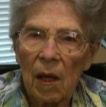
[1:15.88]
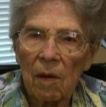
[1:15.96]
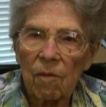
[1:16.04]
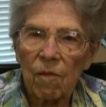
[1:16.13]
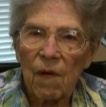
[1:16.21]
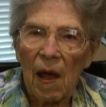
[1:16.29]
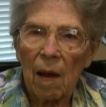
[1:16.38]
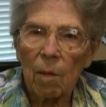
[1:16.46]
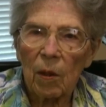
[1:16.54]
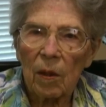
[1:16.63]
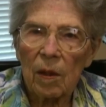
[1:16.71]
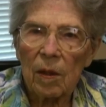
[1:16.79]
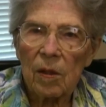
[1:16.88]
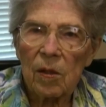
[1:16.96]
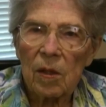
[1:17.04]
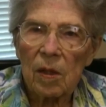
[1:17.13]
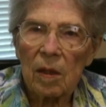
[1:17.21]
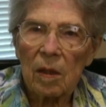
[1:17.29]
that
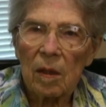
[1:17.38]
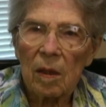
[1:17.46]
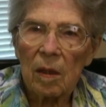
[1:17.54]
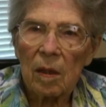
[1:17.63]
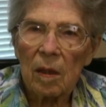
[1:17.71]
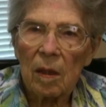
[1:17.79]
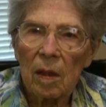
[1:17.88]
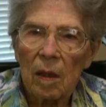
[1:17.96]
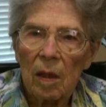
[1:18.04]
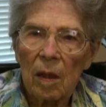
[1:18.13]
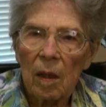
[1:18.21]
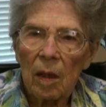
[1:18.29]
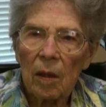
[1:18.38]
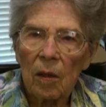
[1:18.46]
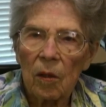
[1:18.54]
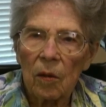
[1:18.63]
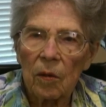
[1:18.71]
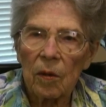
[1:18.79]
families
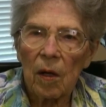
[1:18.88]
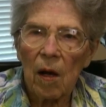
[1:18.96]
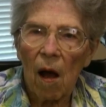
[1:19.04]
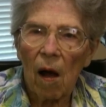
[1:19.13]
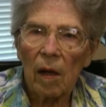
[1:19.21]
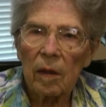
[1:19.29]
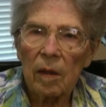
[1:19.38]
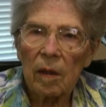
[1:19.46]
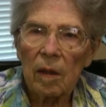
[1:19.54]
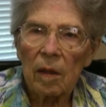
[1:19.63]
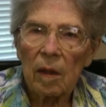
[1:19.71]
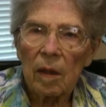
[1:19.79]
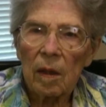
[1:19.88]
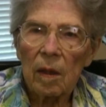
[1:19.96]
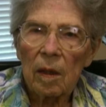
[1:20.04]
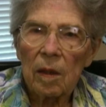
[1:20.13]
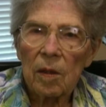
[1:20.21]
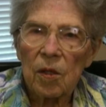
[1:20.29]
could not
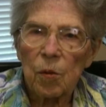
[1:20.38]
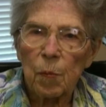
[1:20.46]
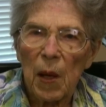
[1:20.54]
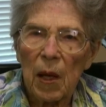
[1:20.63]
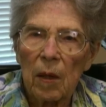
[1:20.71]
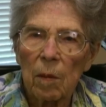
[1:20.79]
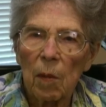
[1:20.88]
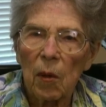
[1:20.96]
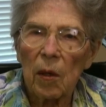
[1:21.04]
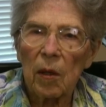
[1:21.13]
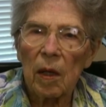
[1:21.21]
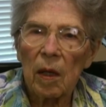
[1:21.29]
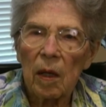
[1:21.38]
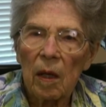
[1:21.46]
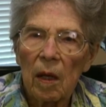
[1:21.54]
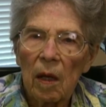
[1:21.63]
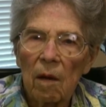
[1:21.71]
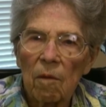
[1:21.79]
spend money
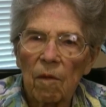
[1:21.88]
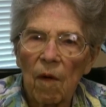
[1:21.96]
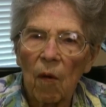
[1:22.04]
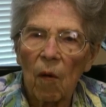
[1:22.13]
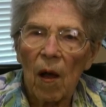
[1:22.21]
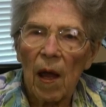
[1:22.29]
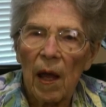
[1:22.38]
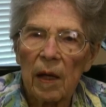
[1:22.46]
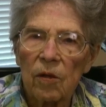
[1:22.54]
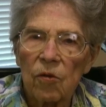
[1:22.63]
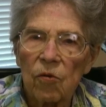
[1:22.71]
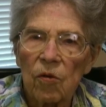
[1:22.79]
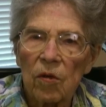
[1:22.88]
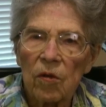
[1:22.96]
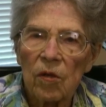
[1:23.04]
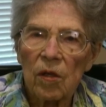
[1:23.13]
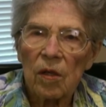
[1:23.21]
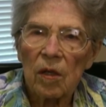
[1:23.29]
for
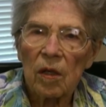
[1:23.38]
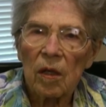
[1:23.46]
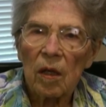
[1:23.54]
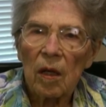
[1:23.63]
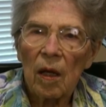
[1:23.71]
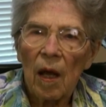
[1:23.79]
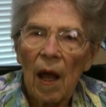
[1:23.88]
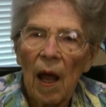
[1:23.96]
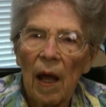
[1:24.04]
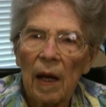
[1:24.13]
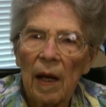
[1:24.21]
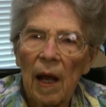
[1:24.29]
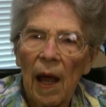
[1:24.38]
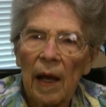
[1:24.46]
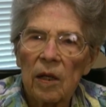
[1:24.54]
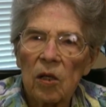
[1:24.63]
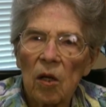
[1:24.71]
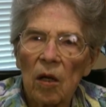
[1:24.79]
extras and
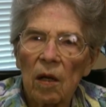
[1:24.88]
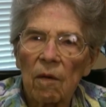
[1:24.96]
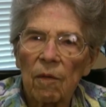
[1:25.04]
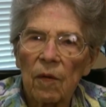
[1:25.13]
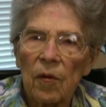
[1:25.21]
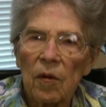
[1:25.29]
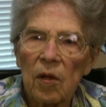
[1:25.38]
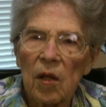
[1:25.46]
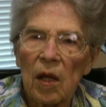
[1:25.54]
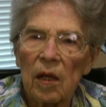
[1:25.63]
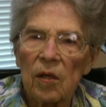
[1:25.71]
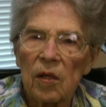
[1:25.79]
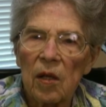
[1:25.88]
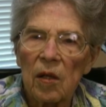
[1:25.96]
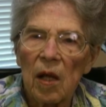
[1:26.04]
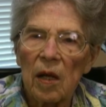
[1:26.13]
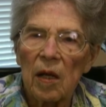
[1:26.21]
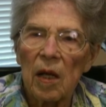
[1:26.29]
actually for things that
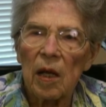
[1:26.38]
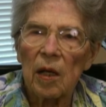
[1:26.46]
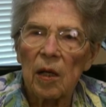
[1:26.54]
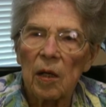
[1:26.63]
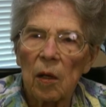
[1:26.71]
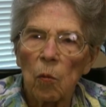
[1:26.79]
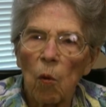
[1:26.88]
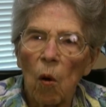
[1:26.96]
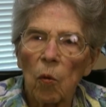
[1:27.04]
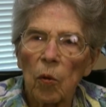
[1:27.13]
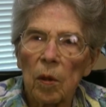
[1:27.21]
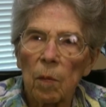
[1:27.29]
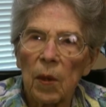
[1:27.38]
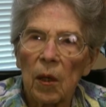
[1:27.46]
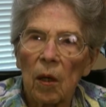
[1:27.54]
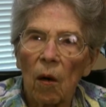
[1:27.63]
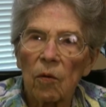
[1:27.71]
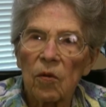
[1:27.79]
they needed and wanted
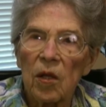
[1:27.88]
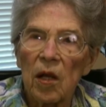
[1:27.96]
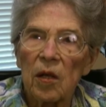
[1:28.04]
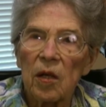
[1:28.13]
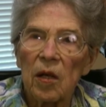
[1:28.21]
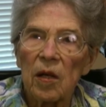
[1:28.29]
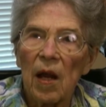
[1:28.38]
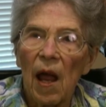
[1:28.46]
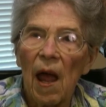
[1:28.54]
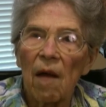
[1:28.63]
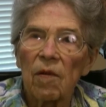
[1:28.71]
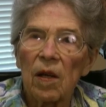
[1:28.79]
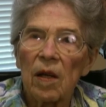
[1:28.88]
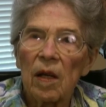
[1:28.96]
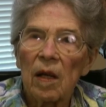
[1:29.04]
because they didn't have it